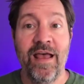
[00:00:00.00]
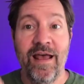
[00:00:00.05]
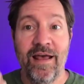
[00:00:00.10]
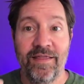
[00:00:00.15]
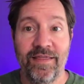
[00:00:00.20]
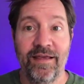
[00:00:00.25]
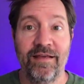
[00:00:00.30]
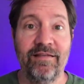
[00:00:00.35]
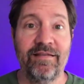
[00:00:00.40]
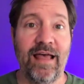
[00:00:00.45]

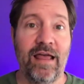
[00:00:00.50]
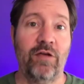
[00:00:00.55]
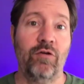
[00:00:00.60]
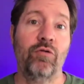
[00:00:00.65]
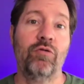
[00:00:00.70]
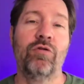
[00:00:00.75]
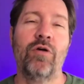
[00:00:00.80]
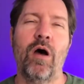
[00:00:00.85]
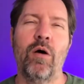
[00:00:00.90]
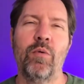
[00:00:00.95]
things that you
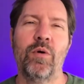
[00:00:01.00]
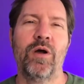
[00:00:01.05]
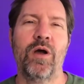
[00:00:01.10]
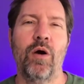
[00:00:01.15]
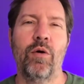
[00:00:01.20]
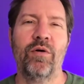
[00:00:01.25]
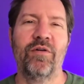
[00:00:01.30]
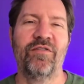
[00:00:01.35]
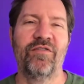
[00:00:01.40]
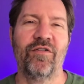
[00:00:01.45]
thought would
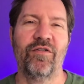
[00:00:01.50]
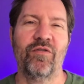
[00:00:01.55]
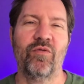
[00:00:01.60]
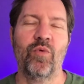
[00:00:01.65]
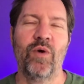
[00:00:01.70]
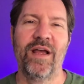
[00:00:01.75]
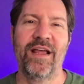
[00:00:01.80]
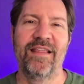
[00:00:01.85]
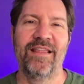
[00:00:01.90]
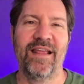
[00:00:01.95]
go a certain
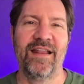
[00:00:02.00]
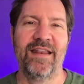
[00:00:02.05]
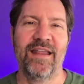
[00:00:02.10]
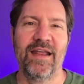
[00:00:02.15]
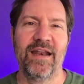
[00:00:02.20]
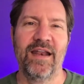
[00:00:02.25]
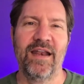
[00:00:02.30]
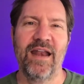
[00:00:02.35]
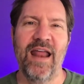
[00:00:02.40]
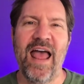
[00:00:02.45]
way and they
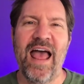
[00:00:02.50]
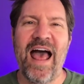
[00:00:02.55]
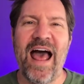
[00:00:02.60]
didn't.